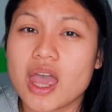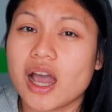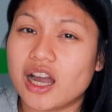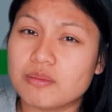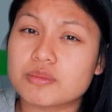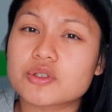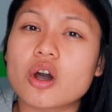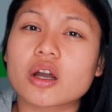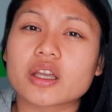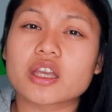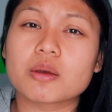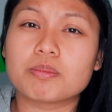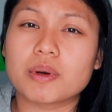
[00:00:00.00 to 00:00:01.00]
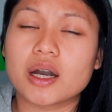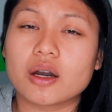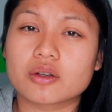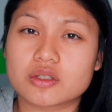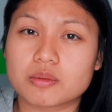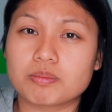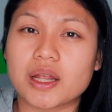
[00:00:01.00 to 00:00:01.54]
I'm talking
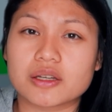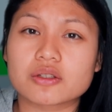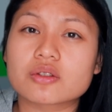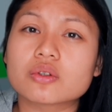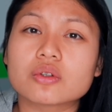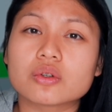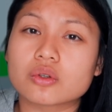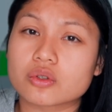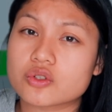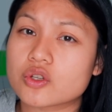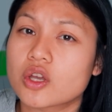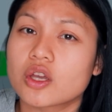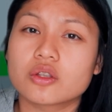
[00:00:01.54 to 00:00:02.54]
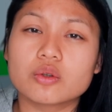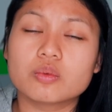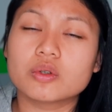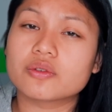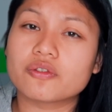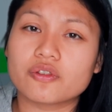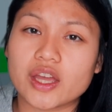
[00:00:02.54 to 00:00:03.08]
about the plateaus you
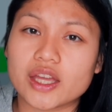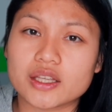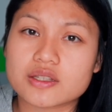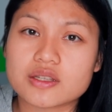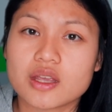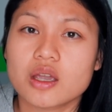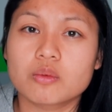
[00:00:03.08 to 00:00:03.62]
will face